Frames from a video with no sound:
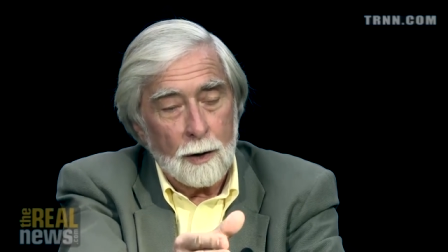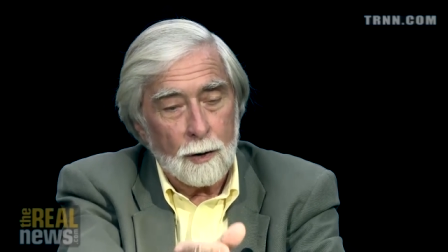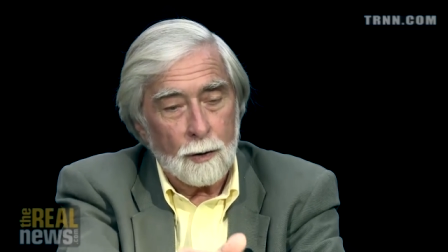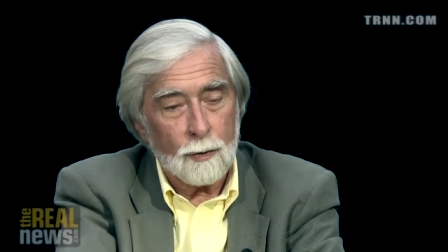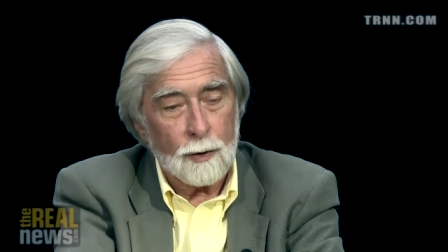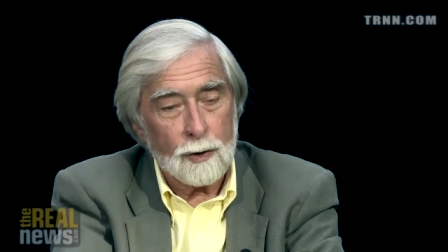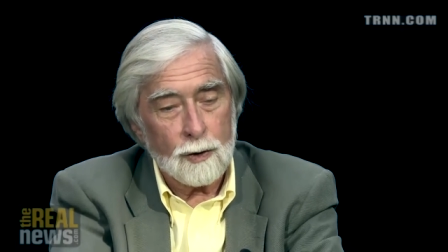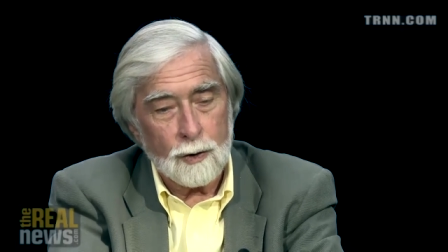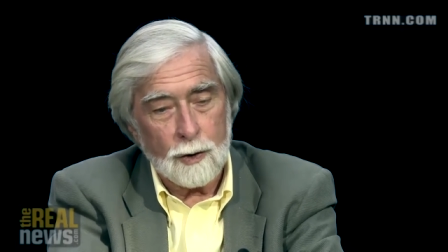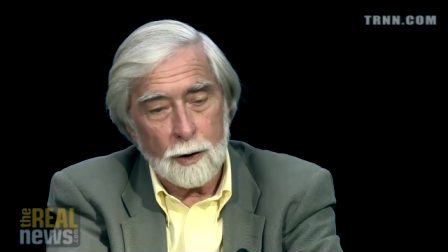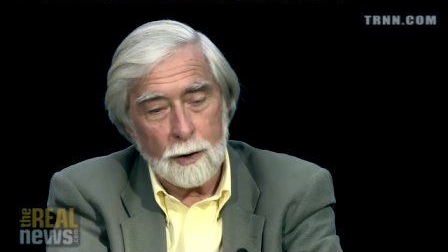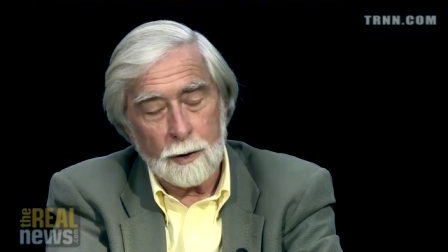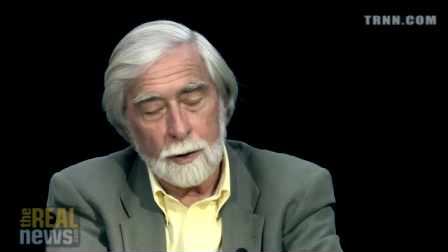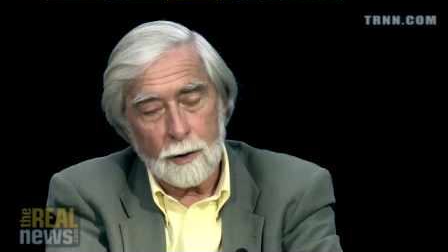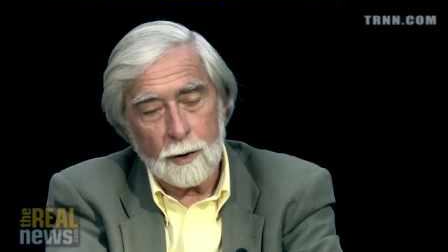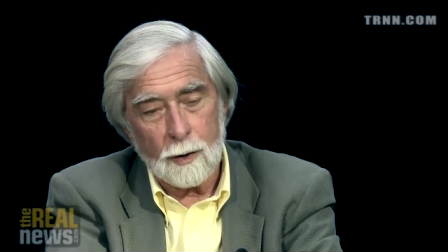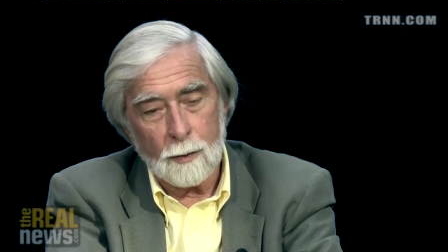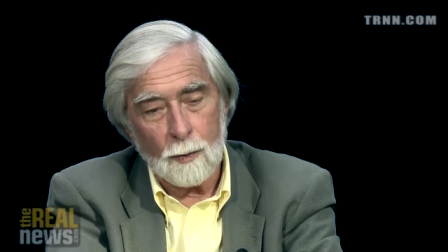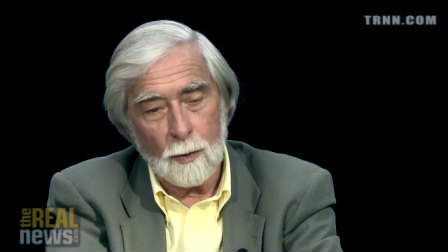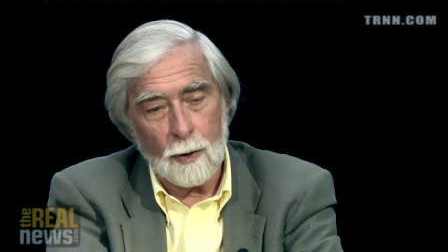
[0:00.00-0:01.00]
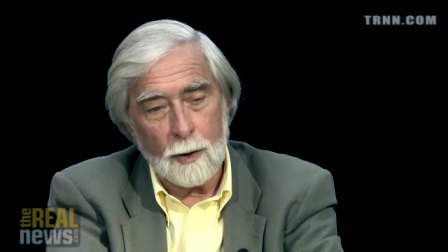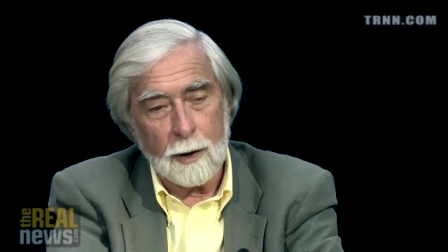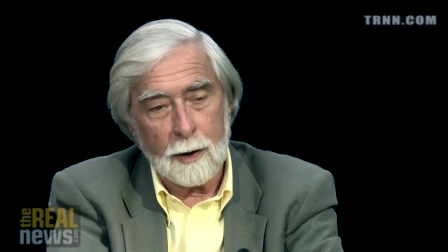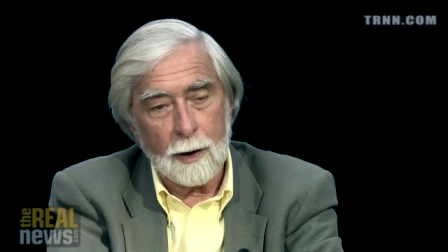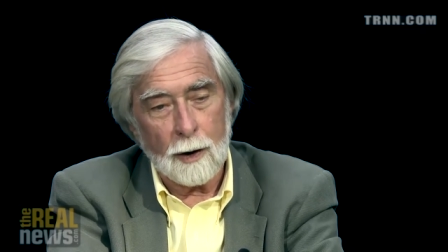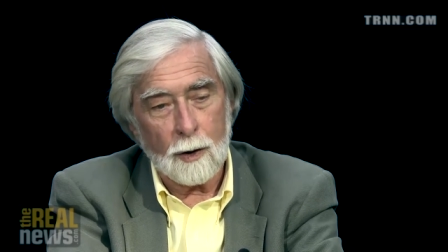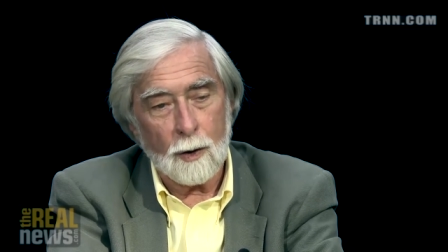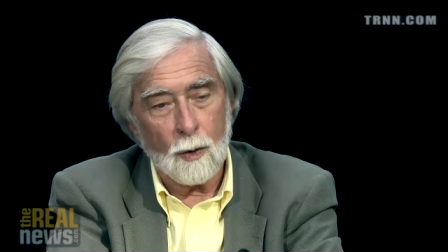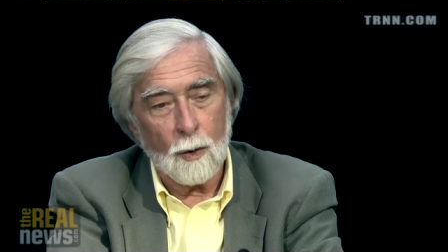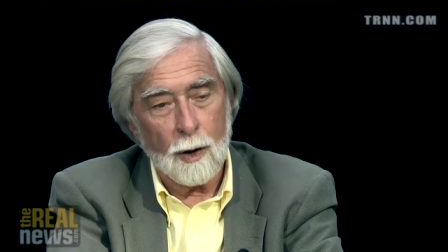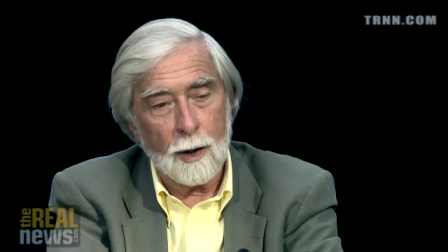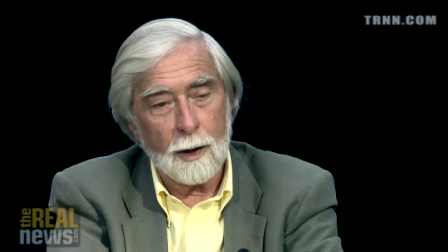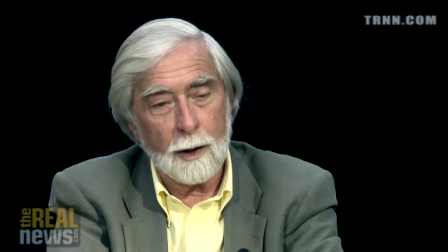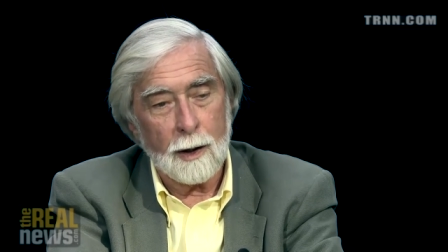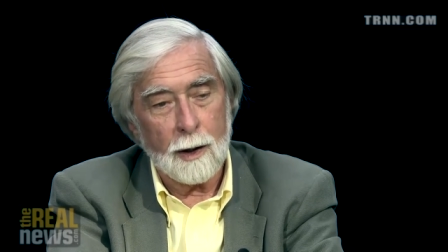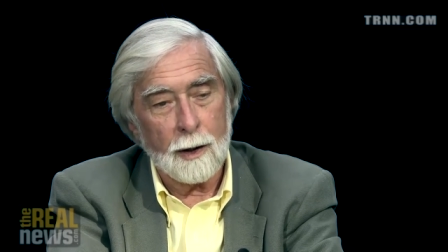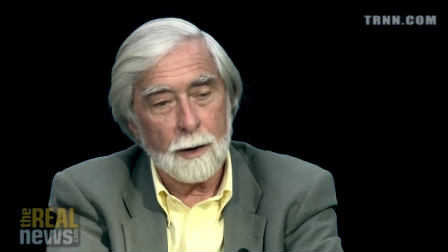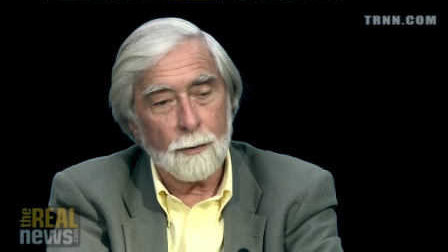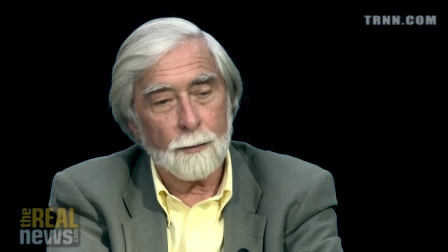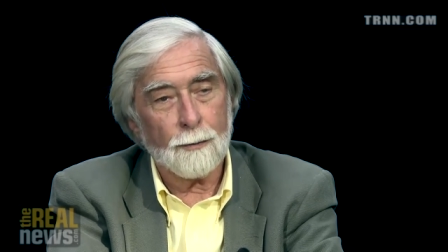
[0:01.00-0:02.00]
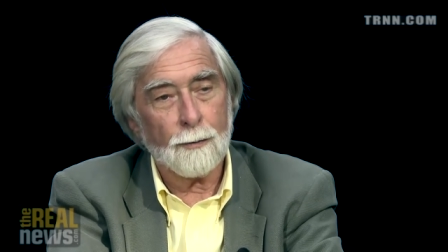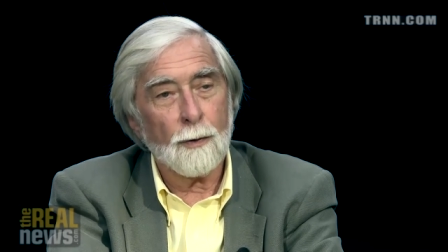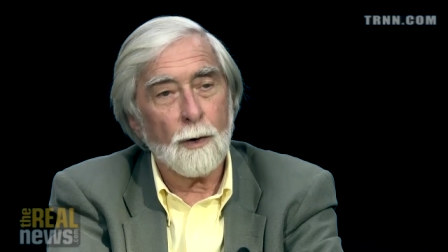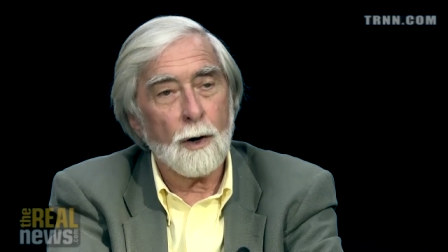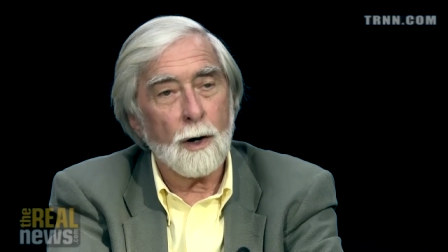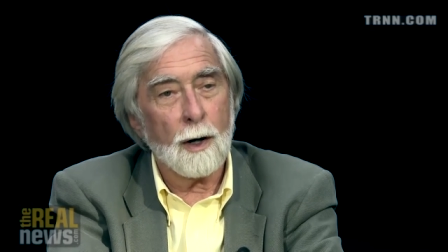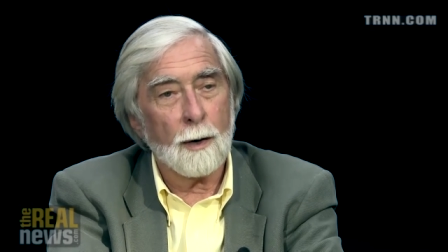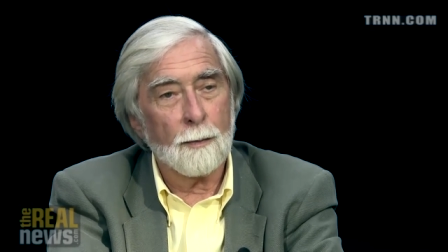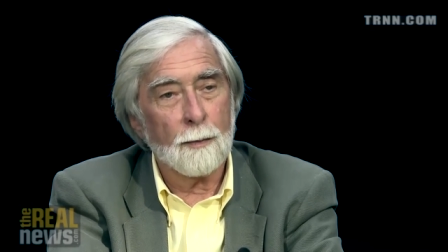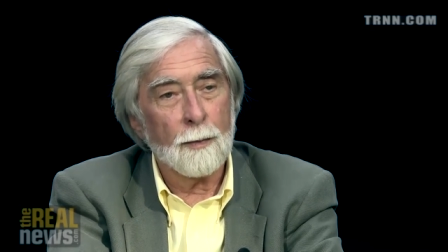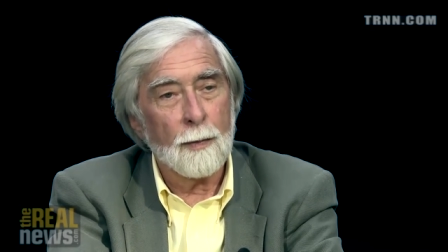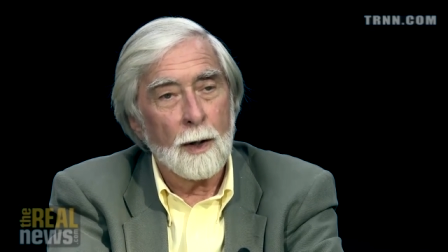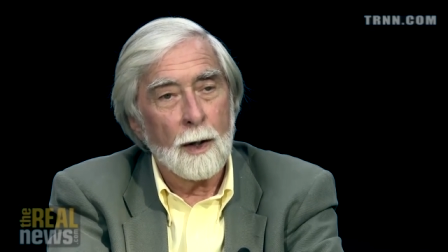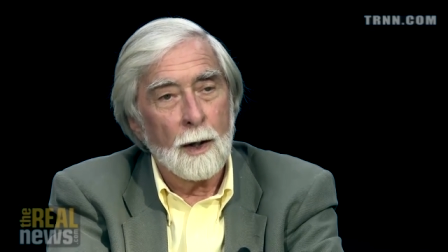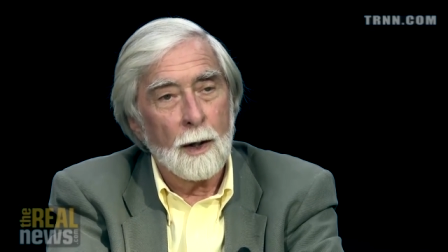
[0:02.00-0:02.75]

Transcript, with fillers: Christian community a Koinonia Farm,